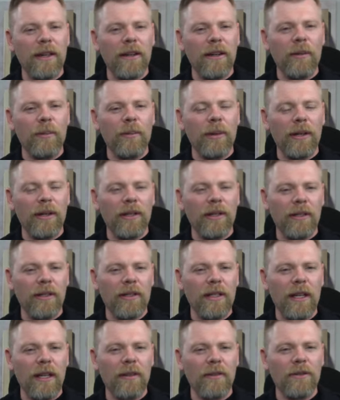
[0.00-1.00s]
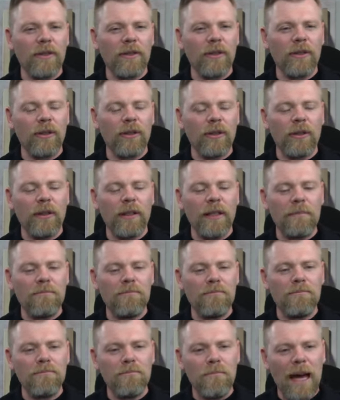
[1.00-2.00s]
it upon yourself to truly
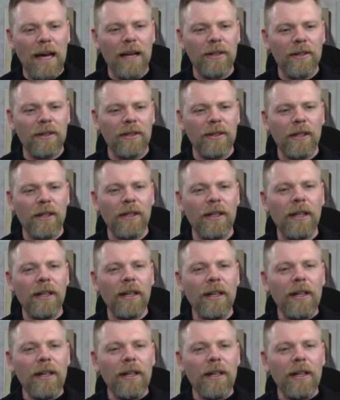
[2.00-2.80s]
master.